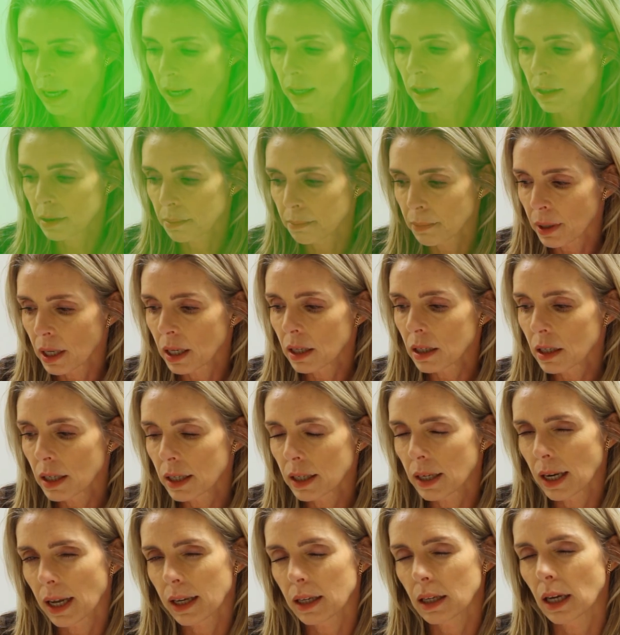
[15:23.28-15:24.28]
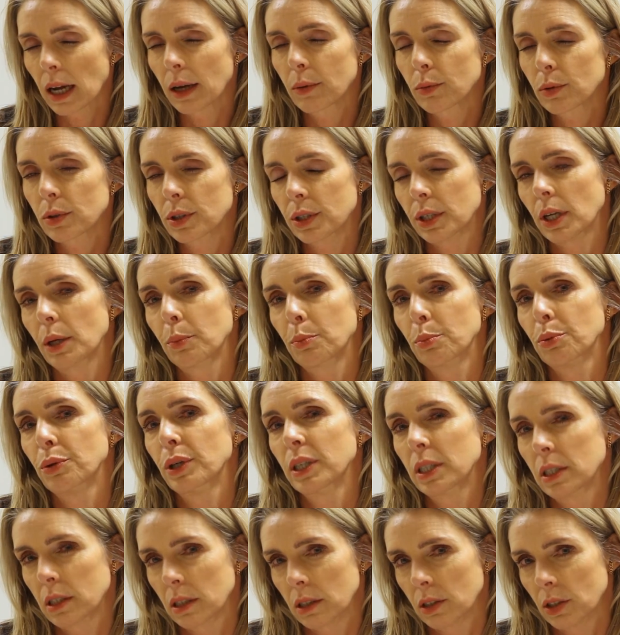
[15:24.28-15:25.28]
it's mainly, like, I would say
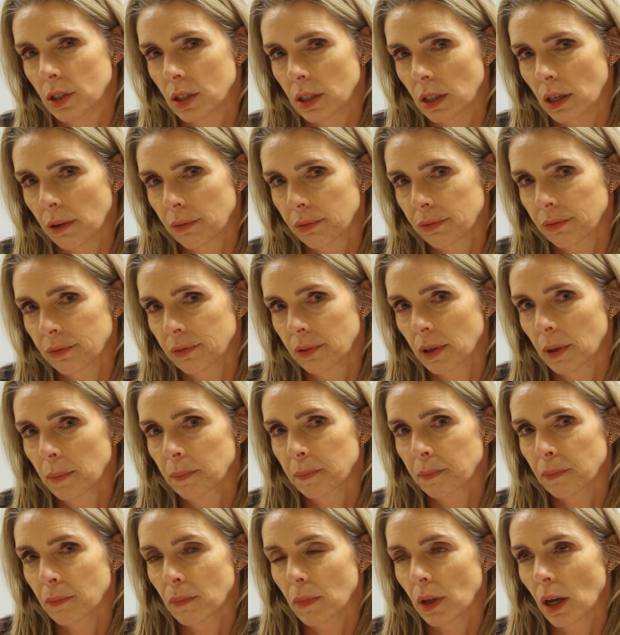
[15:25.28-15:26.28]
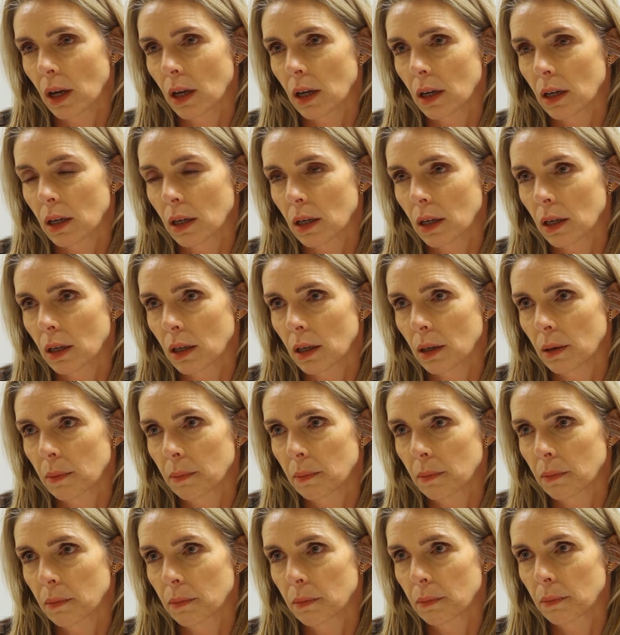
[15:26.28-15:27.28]
printed stuff.
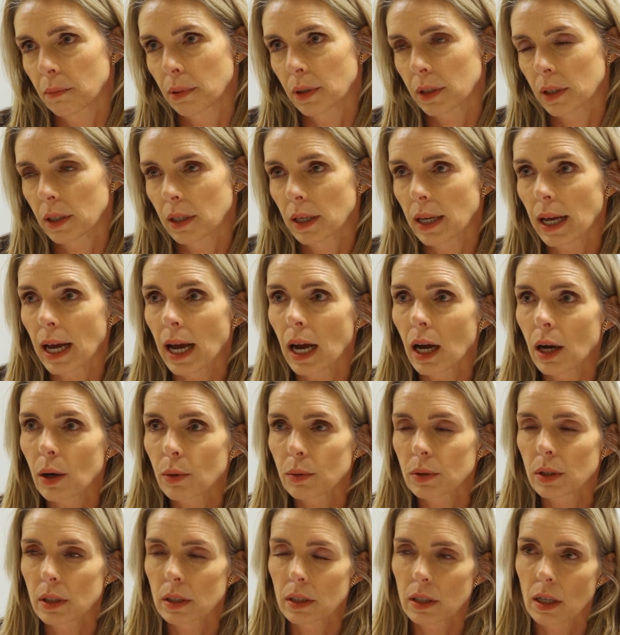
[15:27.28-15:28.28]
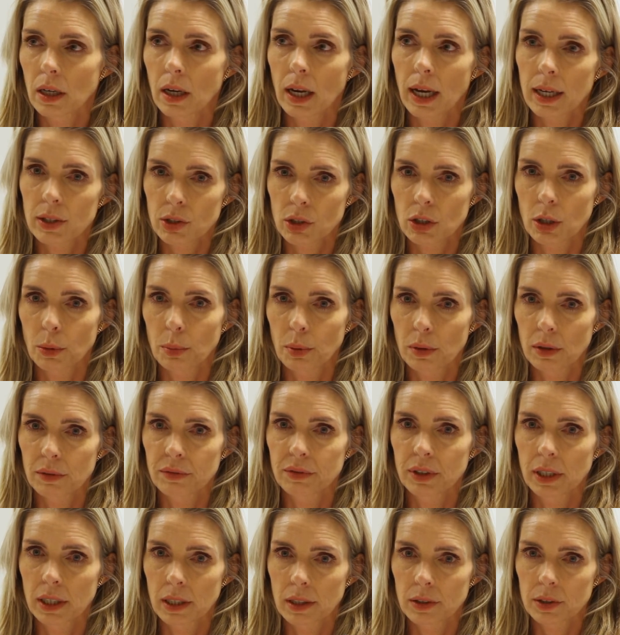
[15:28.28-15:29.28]
But now, the last couple of
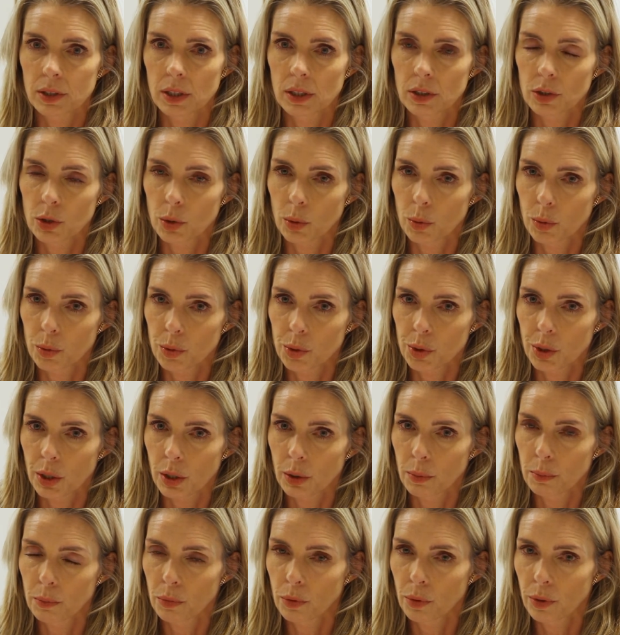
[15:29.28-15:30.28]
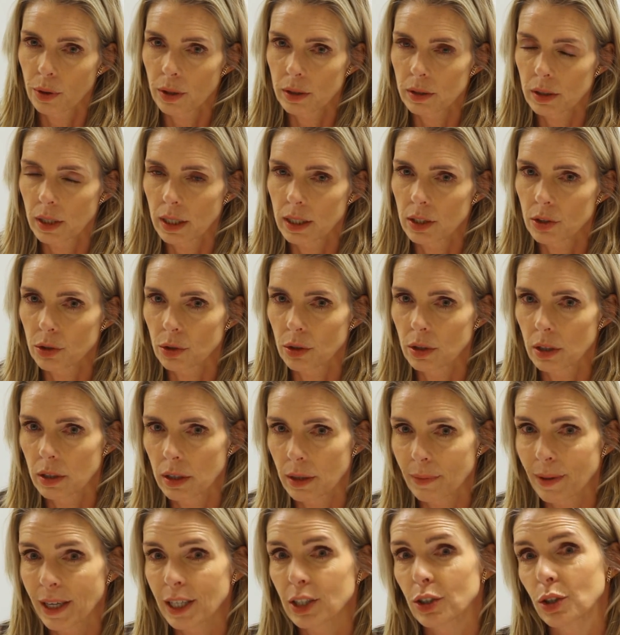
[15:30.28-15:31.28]
years, it's also more into the
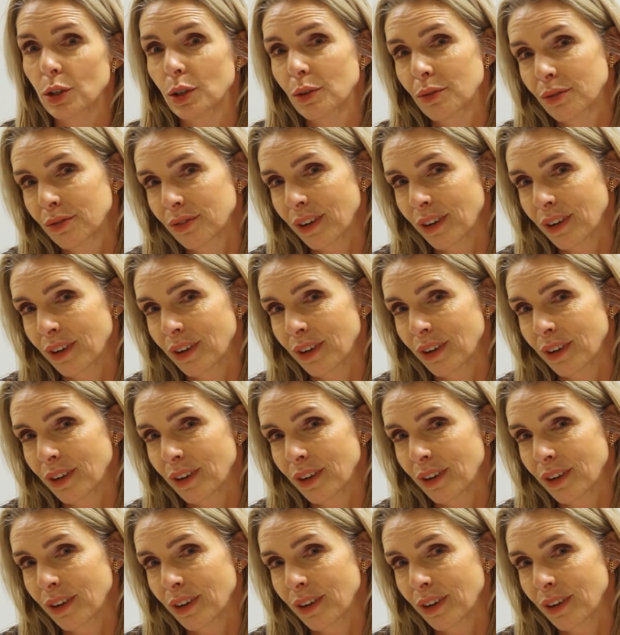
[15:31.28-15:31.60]
direction of